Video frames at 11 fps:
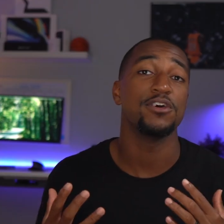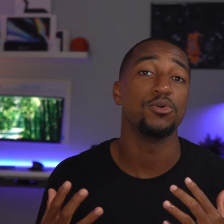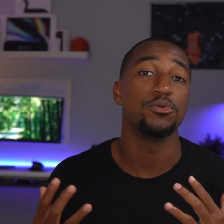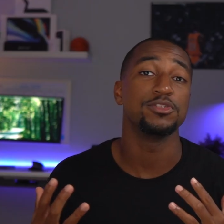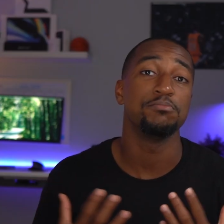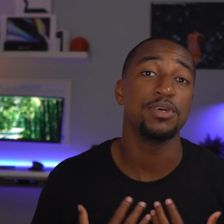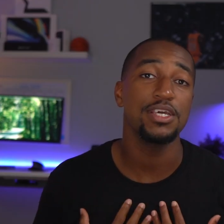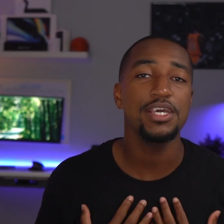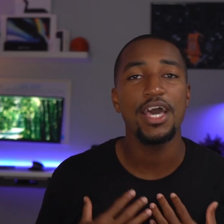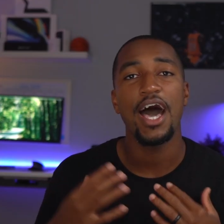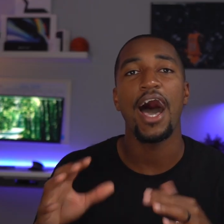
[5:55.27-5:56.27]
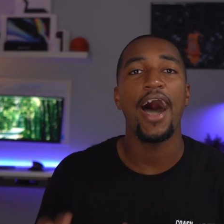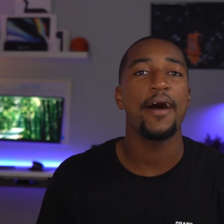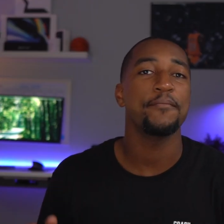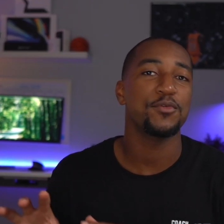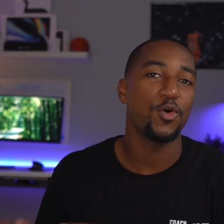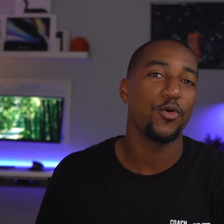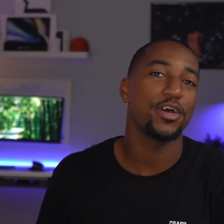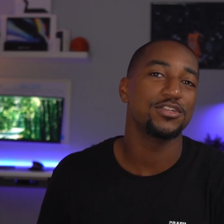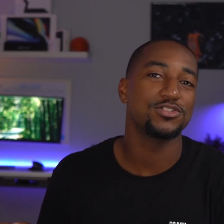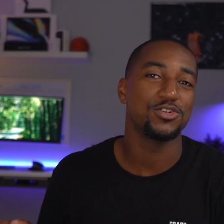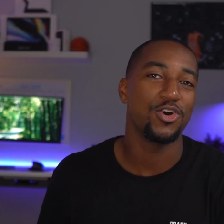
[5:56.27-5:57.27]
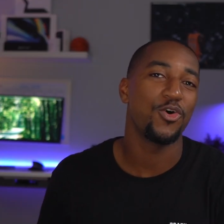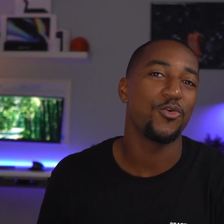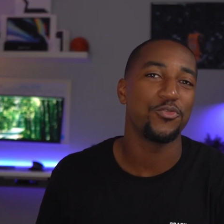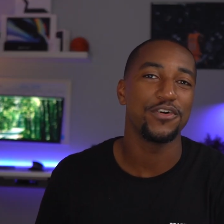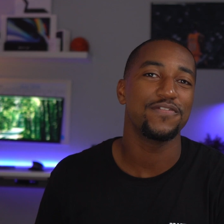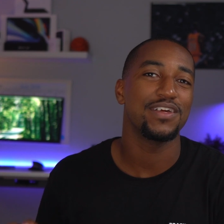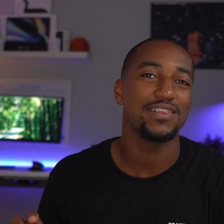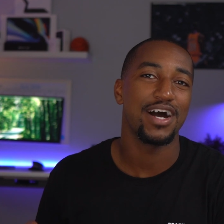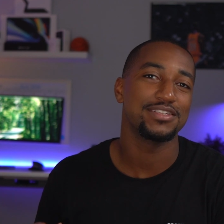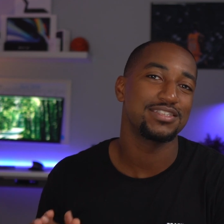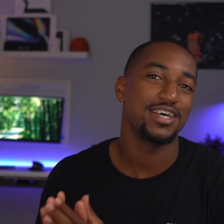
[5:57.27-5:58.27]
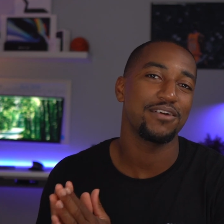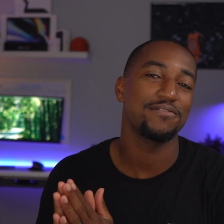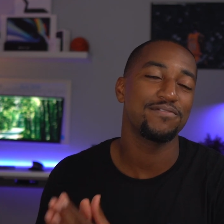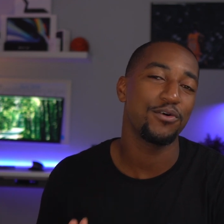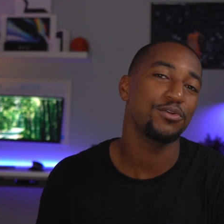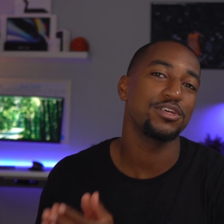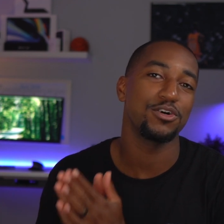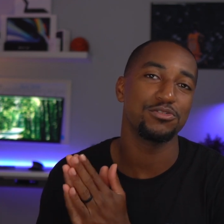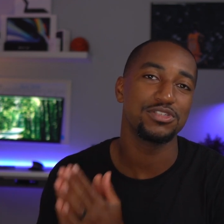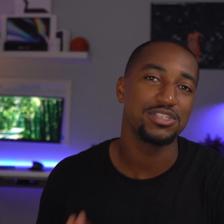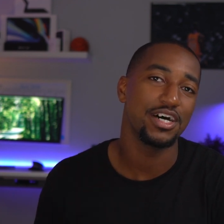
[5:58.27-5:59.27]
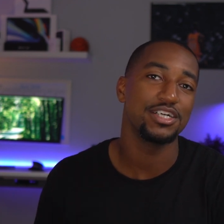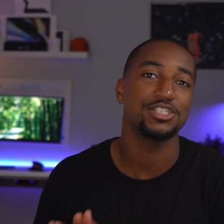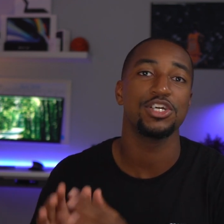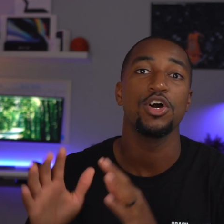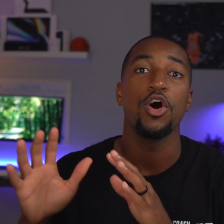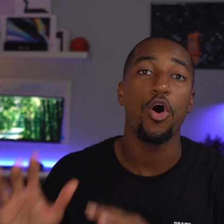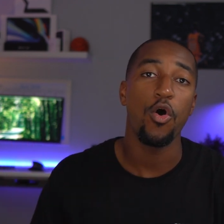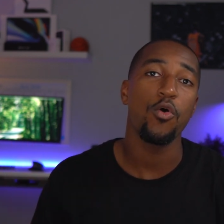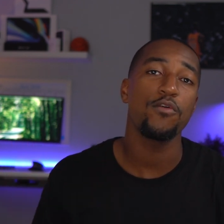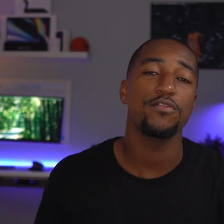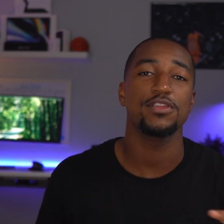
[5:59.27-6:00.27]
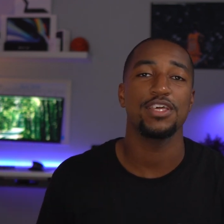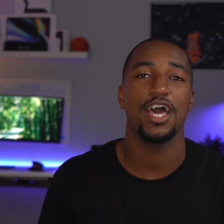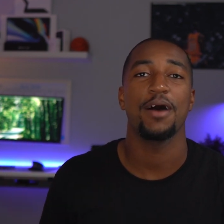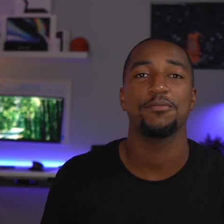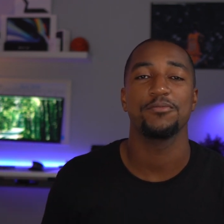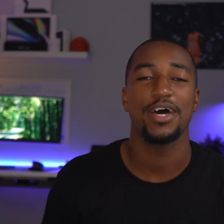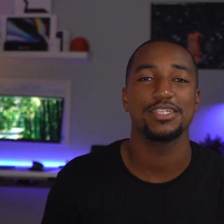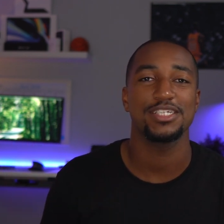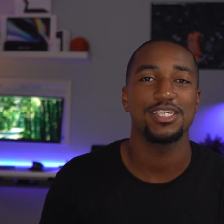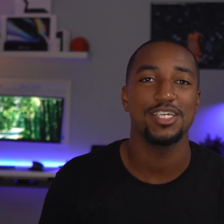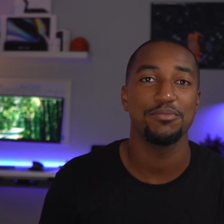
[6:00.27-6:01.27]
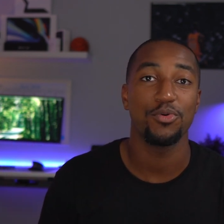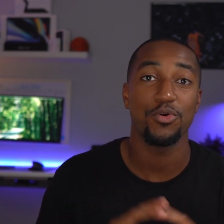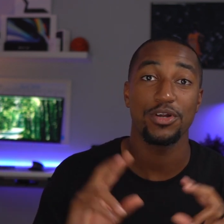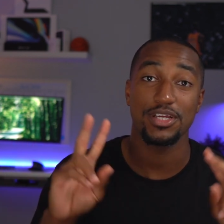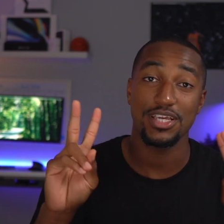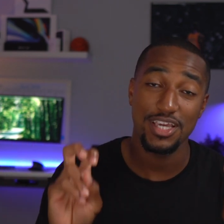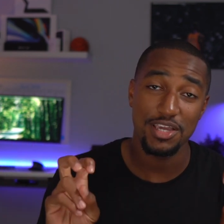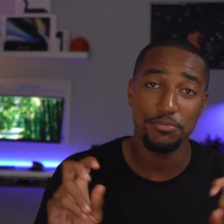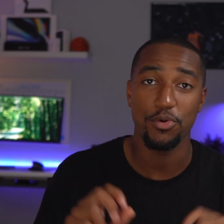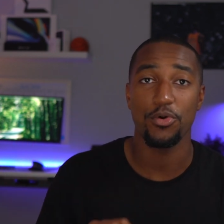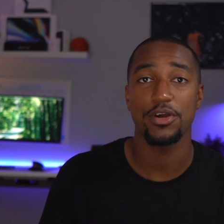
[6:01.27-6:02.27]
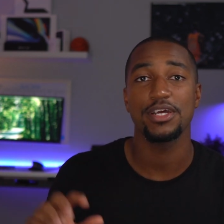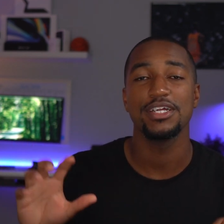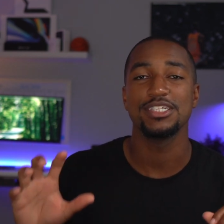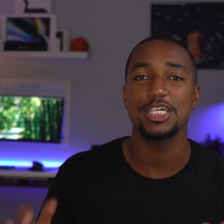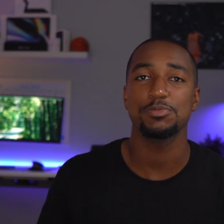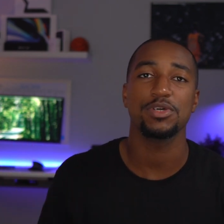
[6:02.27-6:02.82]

it was me, I'm going to go with the Logitech Folio Touch over the Apple Magic Keyboard just